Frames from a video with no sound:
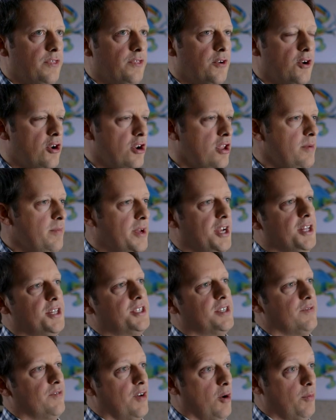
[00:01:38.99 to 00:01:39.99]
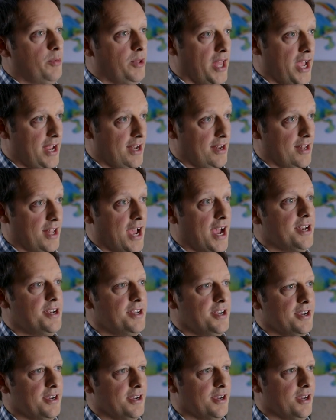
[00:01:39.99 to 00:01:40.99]
30 minutes of our plane
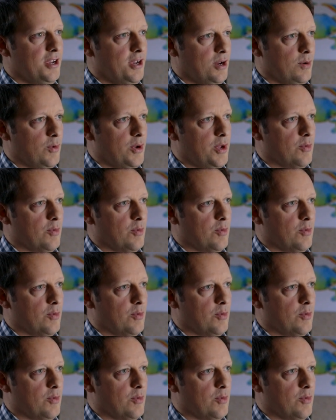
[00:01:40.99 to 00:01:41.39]
landing,